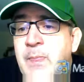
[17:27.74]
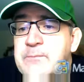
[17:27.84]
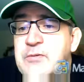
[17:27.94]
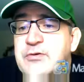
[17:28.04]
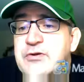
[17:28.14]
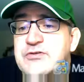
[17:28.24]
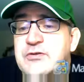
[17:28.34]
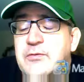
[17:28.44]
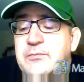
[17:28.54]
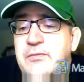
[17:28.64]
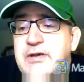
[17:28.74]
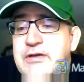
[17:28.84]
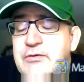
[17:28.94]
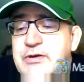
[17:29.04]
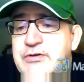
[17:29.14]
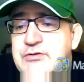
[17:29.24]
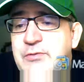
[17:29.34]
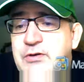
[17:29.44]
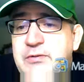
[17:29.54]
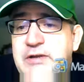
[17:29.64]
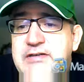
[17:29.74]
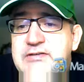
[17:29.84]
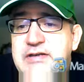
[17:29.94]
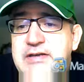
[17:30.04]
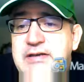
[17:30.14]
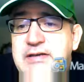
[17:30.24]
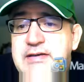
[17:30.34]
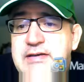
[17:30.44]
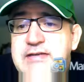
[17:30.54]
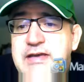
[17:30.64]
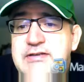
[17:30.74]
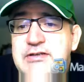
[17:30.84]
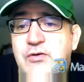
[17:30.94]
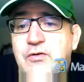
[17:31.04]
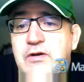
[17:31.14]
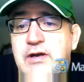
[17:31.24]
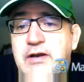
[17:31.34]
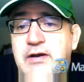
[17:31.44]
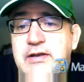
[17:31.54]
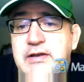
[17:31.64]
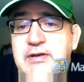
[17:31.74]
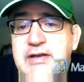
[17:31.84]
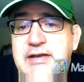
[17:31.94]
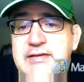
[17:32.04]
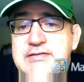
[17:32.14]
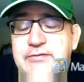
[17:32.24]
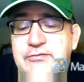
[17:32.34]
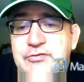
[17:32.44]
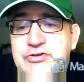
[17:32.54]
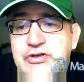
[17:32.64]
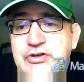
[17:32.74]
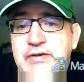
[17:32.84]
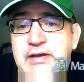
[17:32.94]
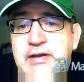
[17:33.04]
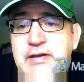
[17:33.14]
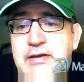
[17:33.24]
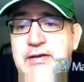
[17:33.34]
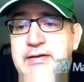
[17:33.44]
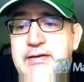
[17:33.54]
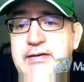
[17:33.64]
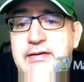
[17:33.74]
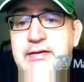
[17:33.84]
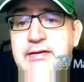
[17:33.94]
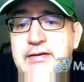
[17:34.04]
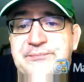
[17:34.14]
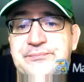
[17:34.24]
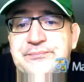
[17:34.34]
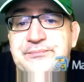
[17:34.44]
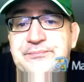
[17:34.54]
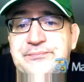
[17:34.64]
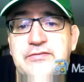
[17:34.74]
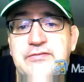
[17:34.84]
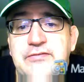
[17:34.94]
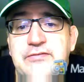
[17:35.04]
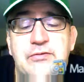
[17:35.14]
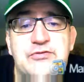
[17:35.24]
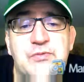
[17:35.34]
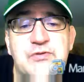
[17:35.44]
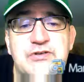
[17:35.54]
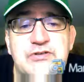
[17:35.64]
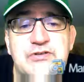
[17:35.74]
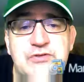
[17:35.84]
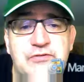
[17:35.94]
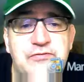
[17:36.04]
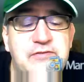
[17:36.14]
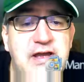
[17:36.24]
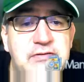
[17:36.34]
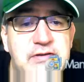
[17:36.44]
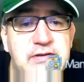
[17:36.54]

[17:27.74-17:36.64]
Irreducible, irreducible complexity is at its core an argument against evolution. Um, if truly irreducible systems are found,